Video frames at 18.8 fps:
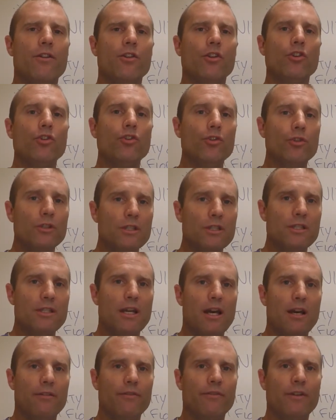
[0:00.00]
the good
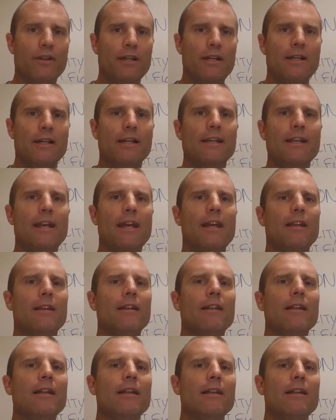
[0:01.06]
stuff, can